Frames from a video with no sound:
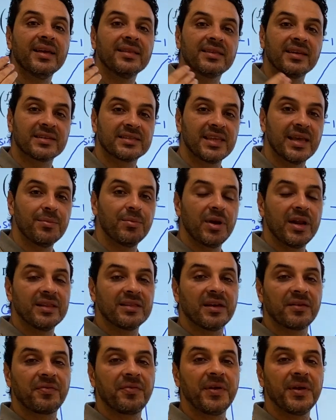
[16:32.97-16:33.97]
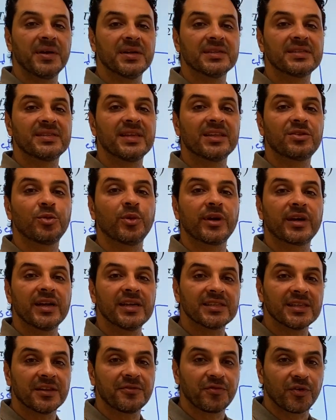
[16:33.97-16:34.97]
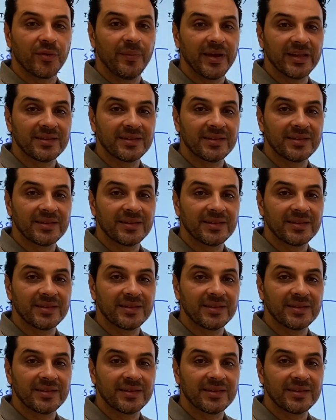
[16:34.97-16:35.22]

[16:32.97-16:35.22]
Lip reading: intersymbol interference that will result from